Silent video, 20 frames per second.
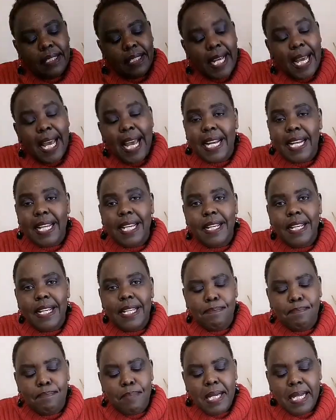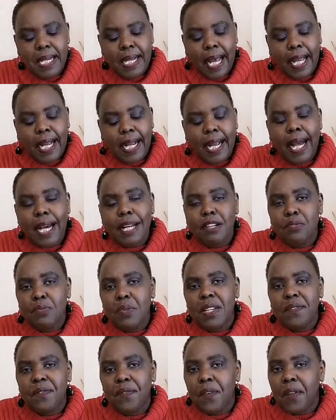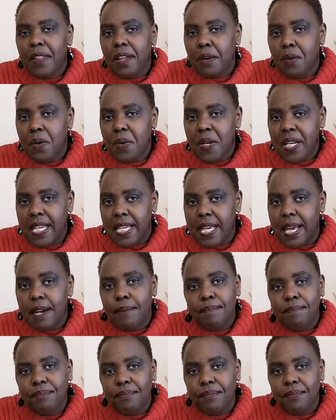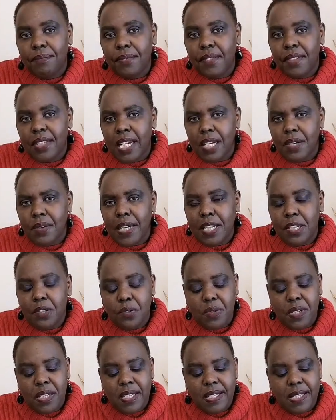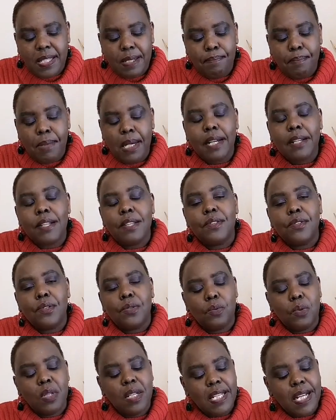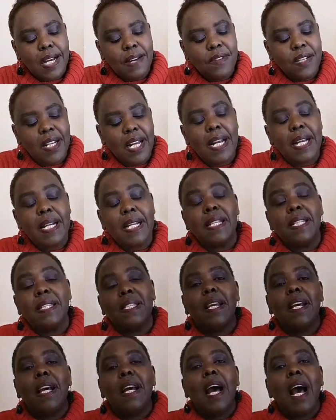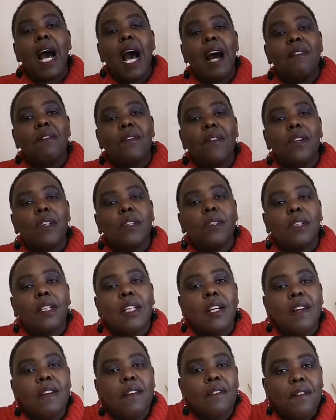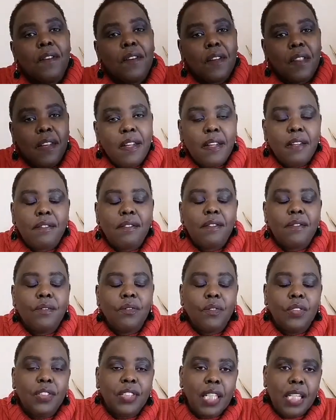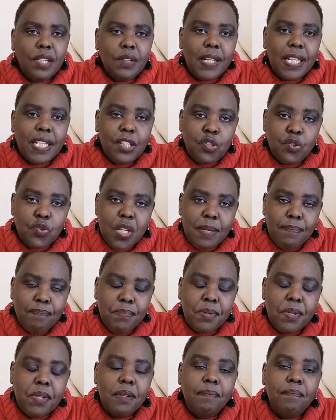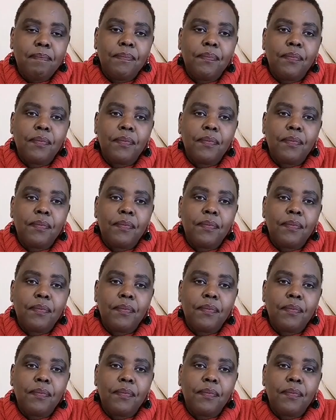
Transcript: diary, it's big, I can't do it for the whole year, January to December. So what I've done is I've got for the January to April,